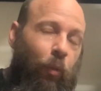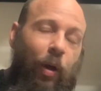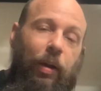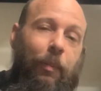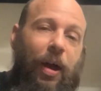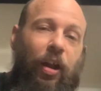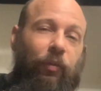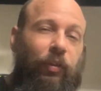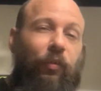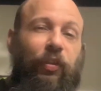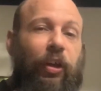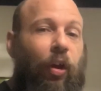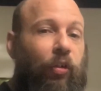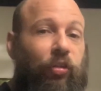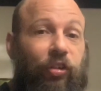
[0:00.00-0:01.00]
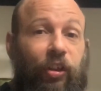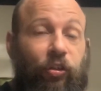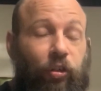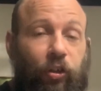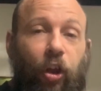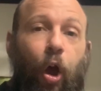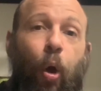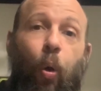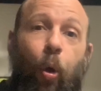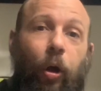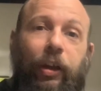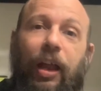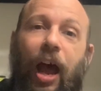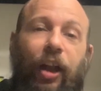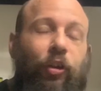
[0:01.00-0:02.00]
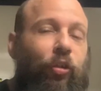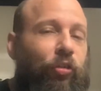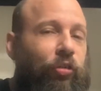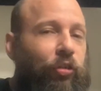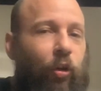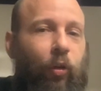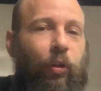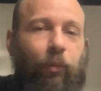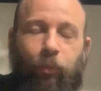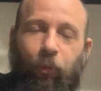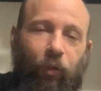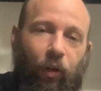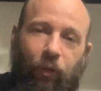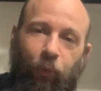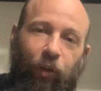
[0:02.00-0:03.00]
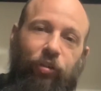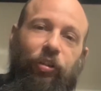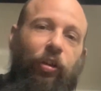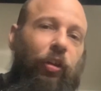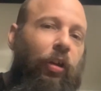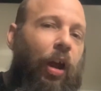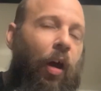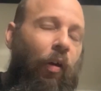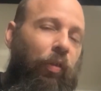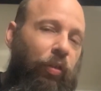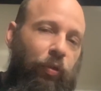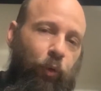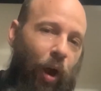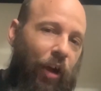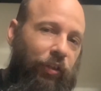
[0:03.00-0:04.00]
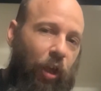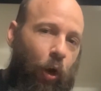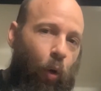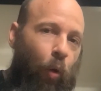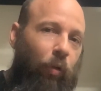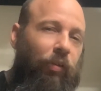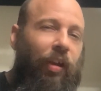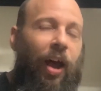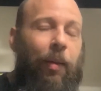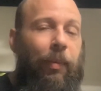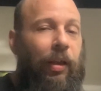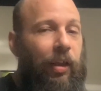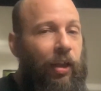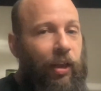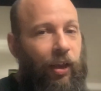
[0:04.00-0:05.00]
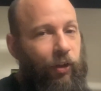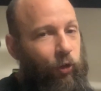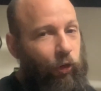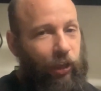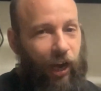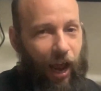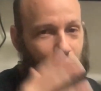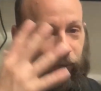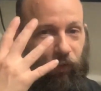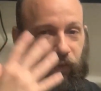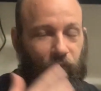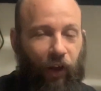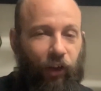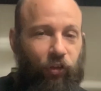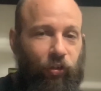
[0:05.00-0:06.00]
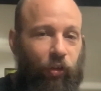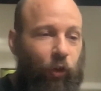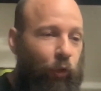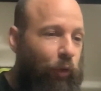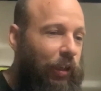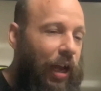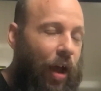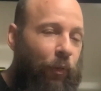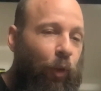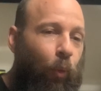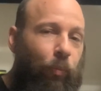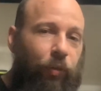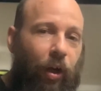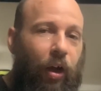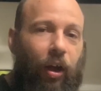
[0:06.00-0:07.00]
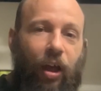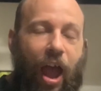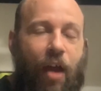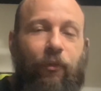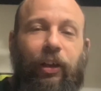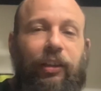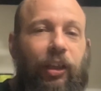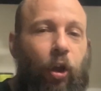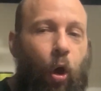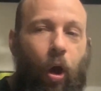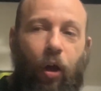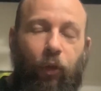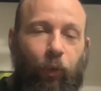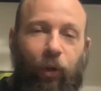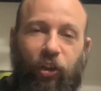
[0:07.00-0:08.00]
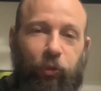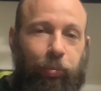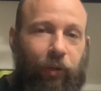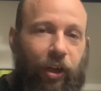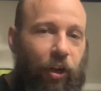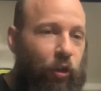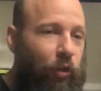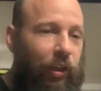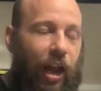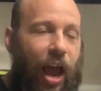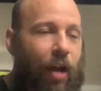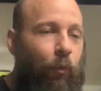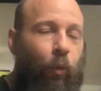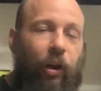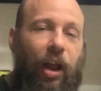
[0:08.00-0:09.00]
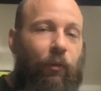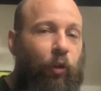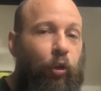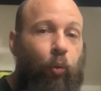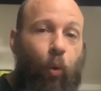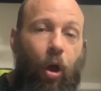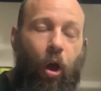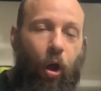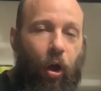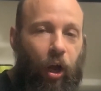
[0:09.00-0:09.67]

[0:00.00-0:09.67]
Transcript: matter if the VOCs are low or not, you're still risking your health throughout that whole time. You can have the face shield. You can have the everything, the respirator. You can have whatever you want